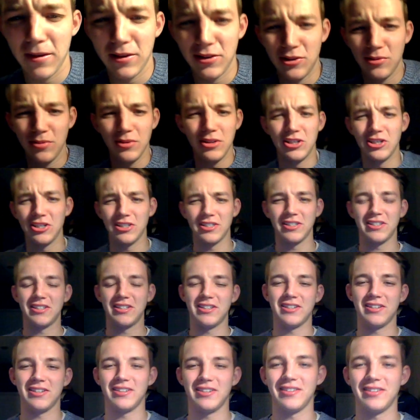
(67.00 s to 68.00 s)
to be
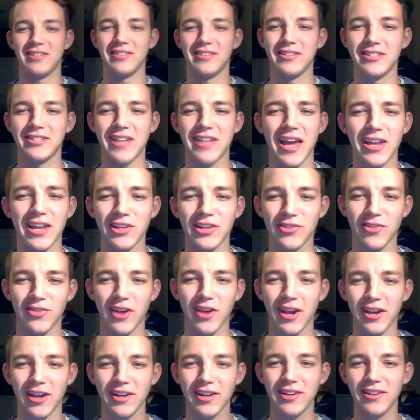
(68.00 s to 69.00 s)
just
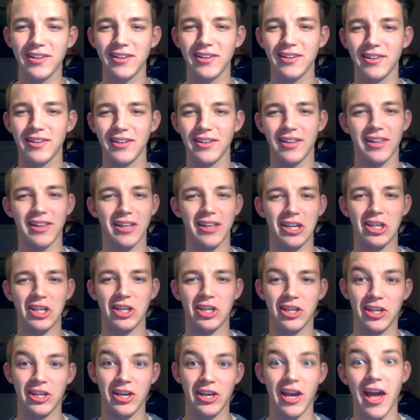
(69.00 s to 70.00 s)
satisfied and like
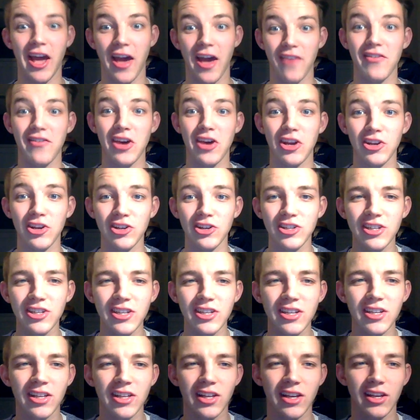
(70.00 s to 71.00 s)
have energy
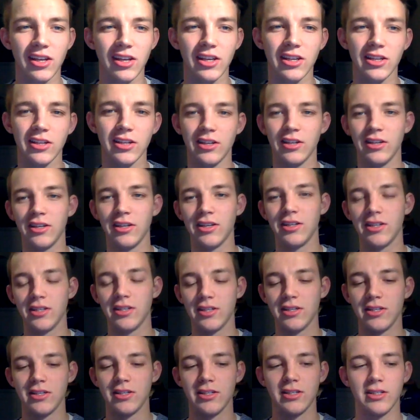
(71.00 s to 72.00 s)
like
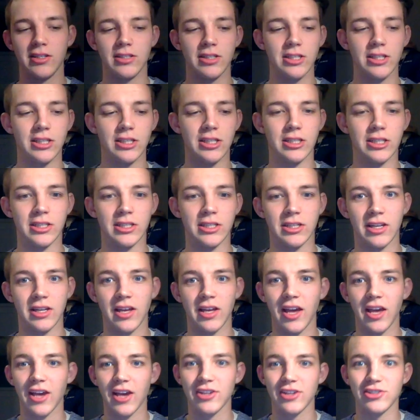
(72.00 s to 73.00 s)

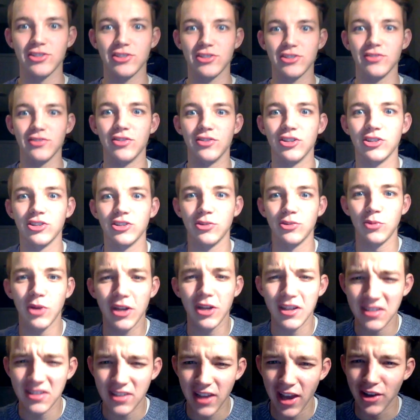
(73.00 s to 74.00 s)
uh, extroversion what
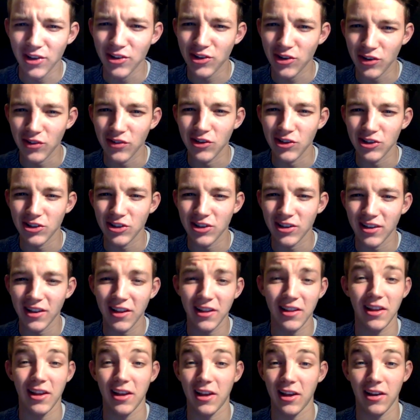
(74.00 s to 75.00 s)
is extroversion I,
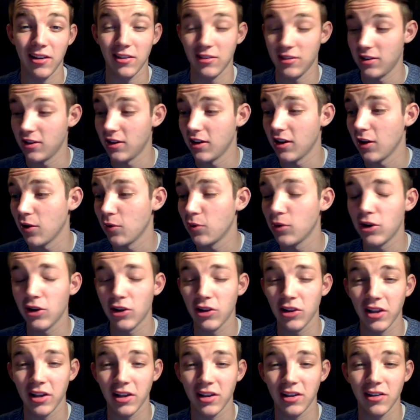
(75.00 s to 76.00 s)
I went all
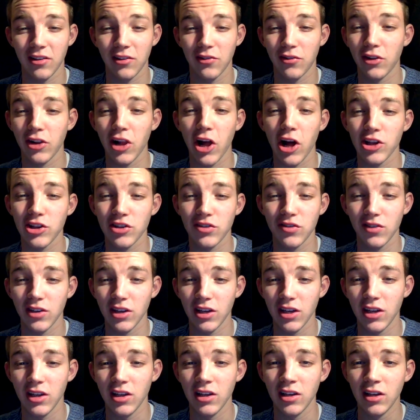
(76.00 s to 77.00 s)
like
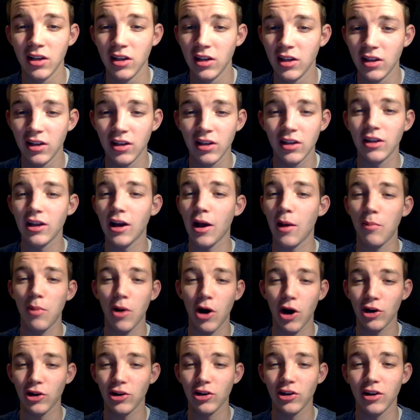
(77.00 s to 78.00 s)
philosophy i
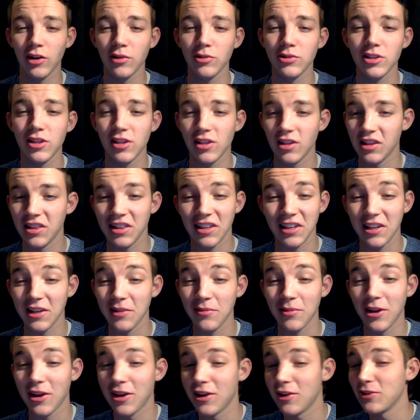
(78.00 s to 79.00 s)
pondered i was in the thinking
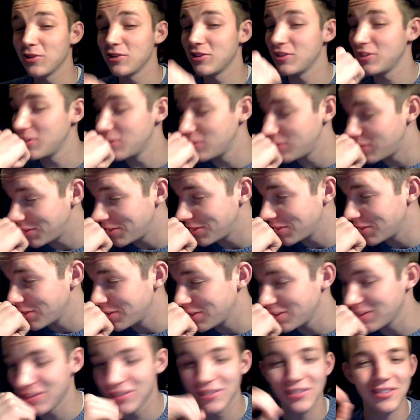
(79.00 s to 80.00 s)
man i was you know
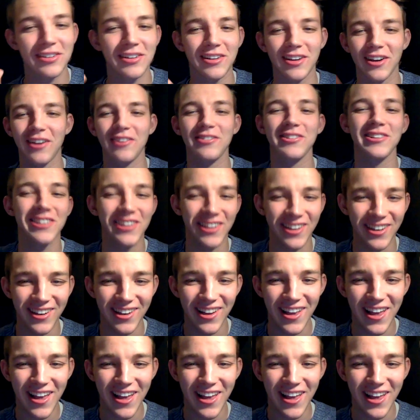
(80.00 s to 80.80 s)
kneeling no i'm just kidding